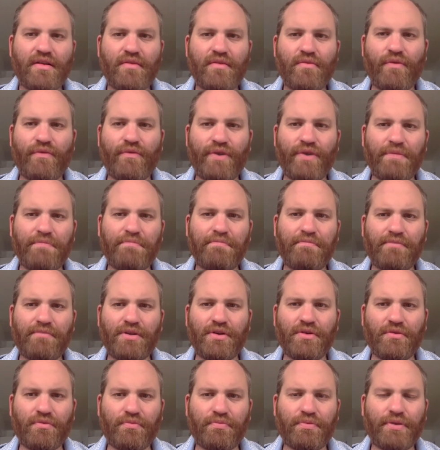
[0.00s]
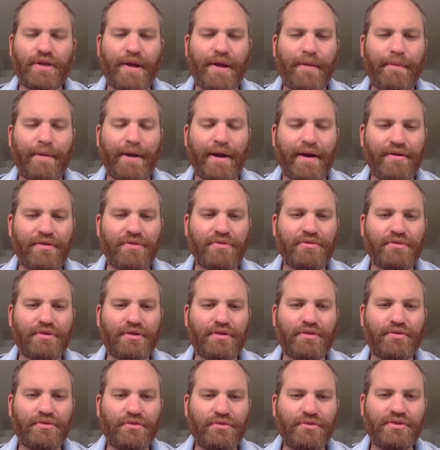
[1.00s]
within, you know, Planned Parenthood
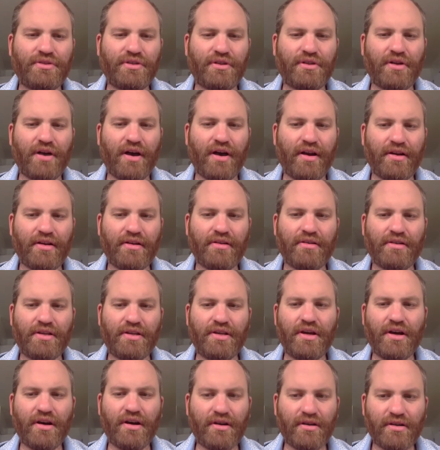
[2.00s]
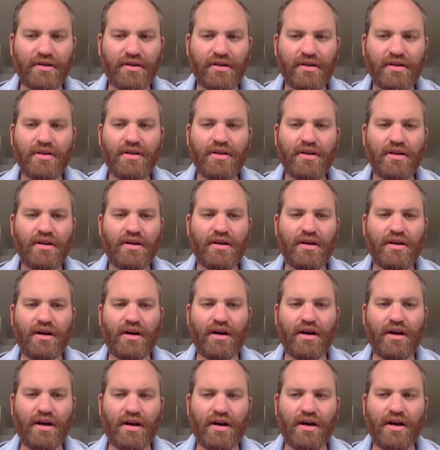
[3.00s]
recruits a lot of young,
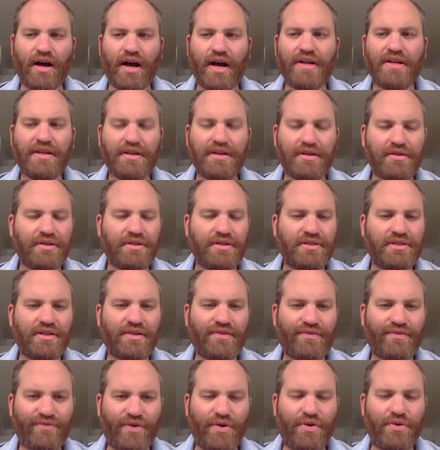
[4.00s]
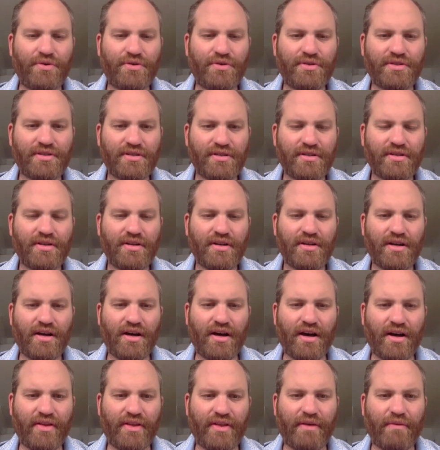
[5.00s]
uh, idealistic folks
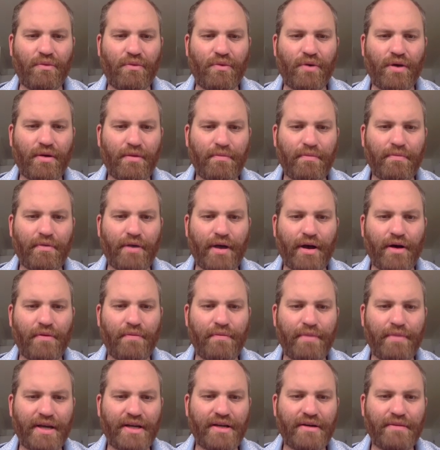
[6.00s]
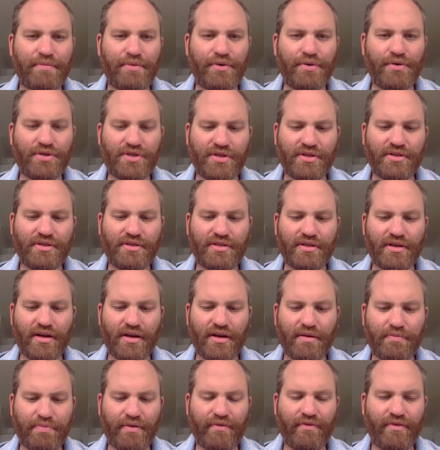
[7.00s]
that want to help make abortions
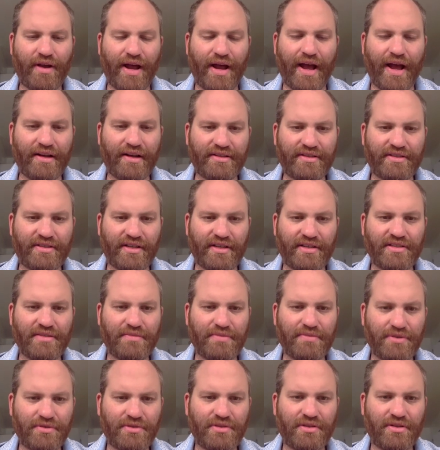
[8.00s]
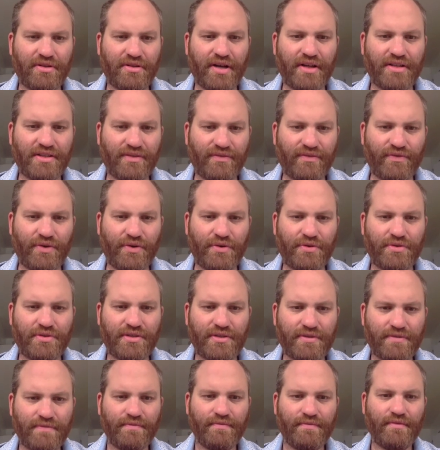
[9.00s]
accessible to lots of
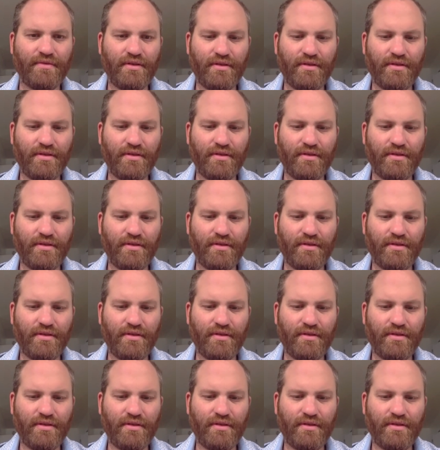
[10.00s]
folks